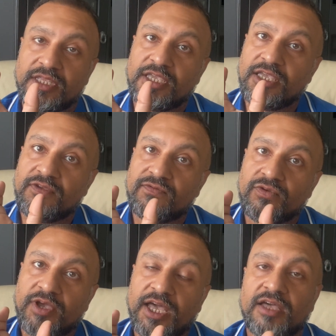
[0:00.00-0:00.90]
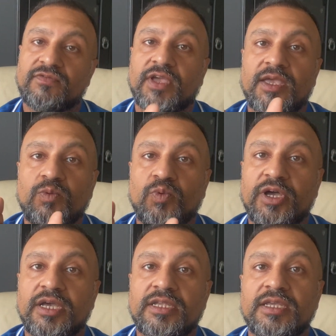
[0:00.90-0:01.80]
if you have a
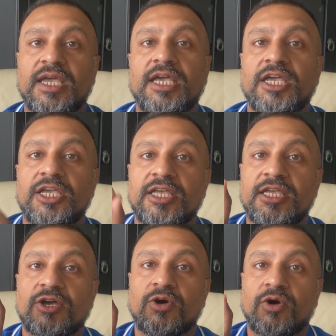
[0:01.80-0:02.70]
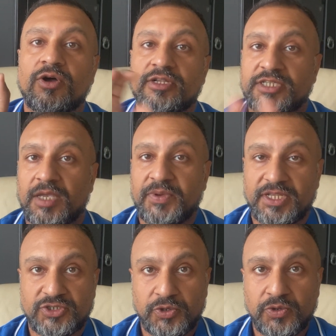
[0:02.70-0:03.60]
word, type it
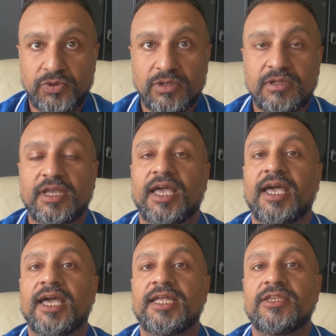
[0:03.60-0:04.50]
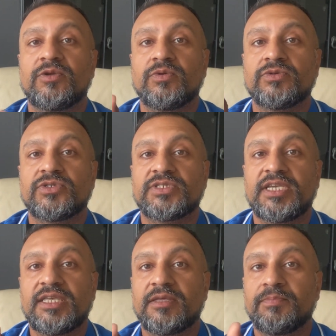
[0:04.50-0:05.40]
into Google and you'll
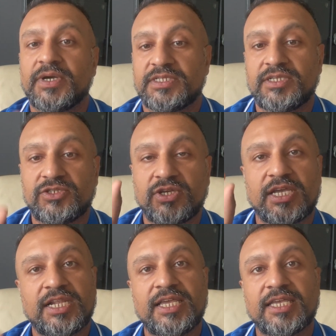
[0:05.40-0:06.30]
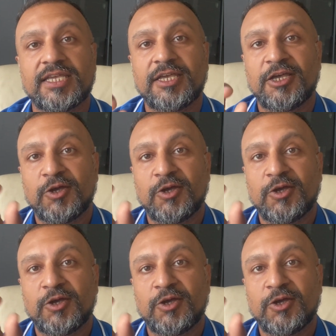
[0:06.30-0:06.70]
see the button to click